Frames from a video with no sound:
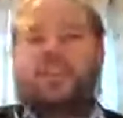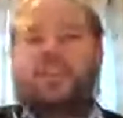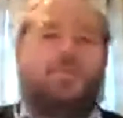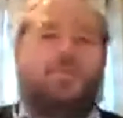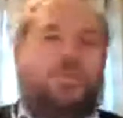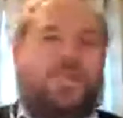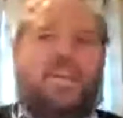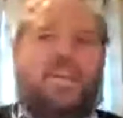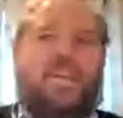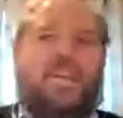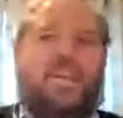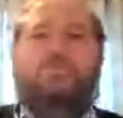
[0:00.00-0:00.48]

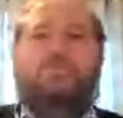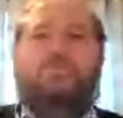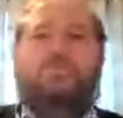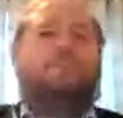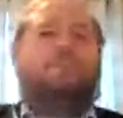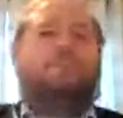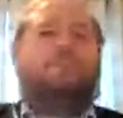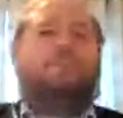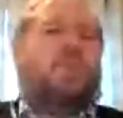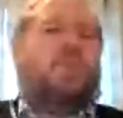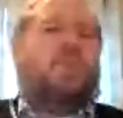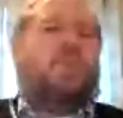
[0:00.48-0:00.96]
which has
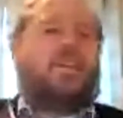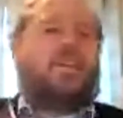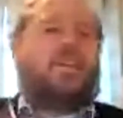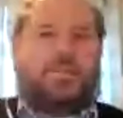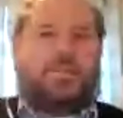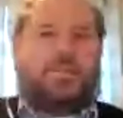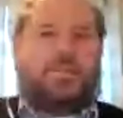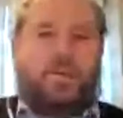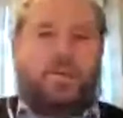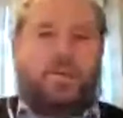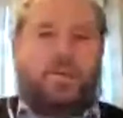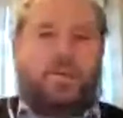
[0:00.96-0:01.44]

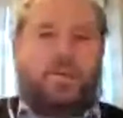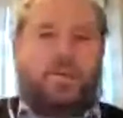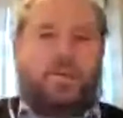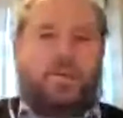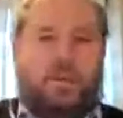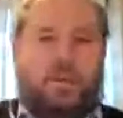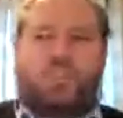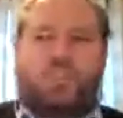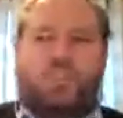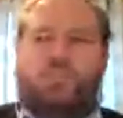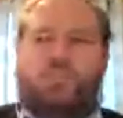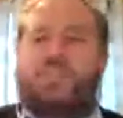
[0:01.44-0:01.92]
multiple
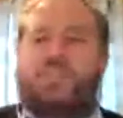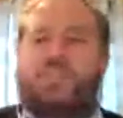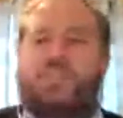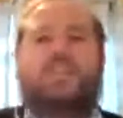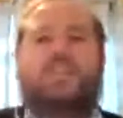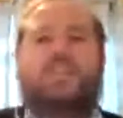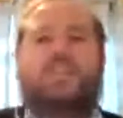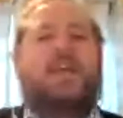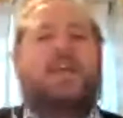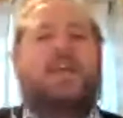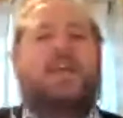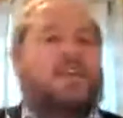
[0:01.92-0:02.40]

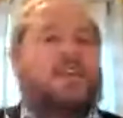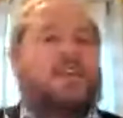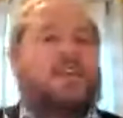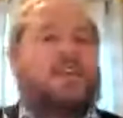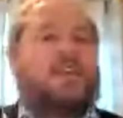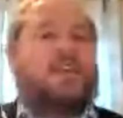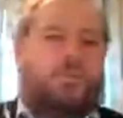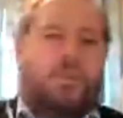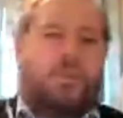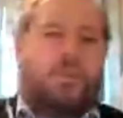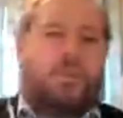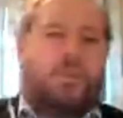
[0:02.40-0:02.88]
industries,
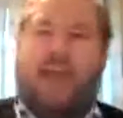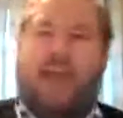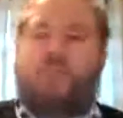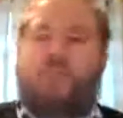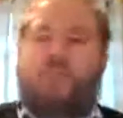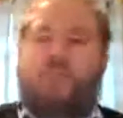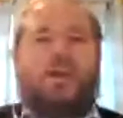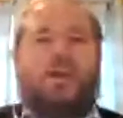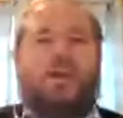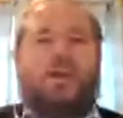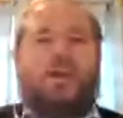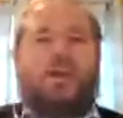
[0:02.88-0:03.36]

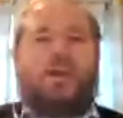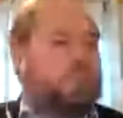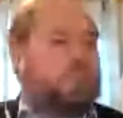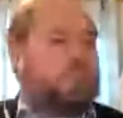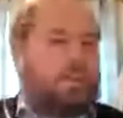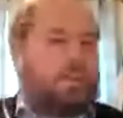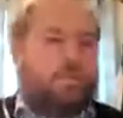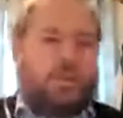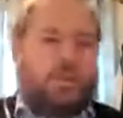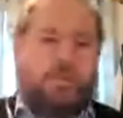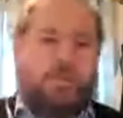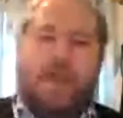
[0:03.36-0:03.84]

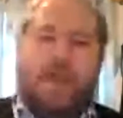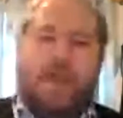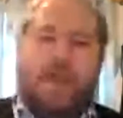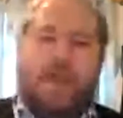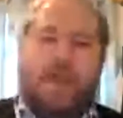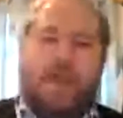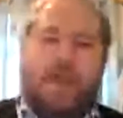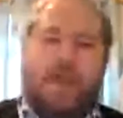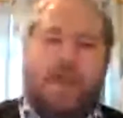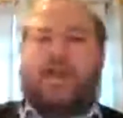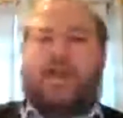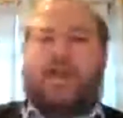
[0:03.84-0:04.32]
agriculture and
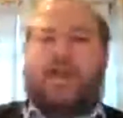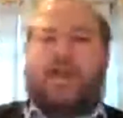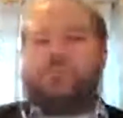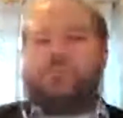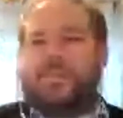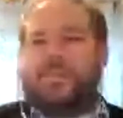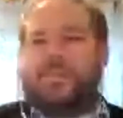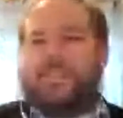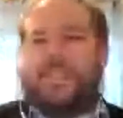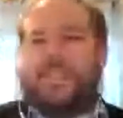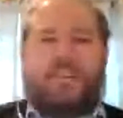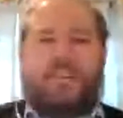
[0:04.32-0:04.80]

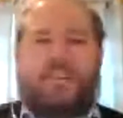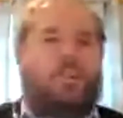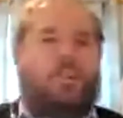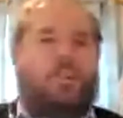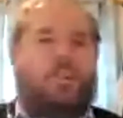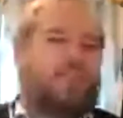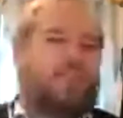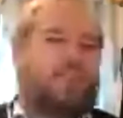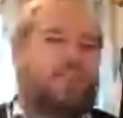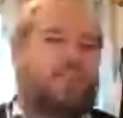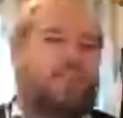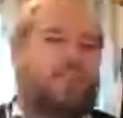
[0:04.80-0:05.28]
manufacturing
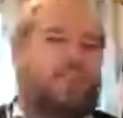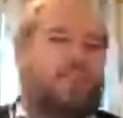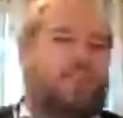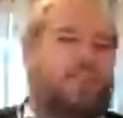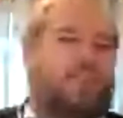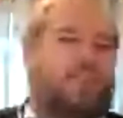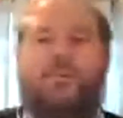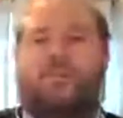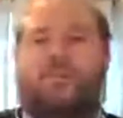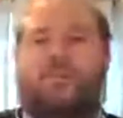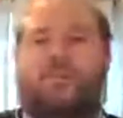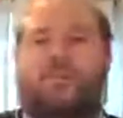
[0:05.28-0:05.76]
technology and all
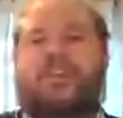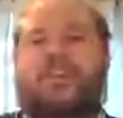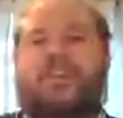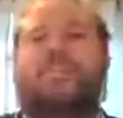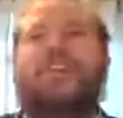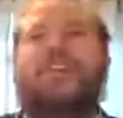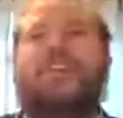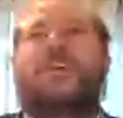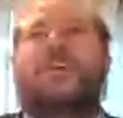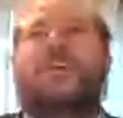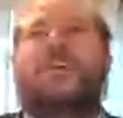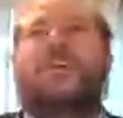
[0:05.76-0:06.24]
these other
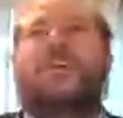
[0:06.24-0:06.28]
things.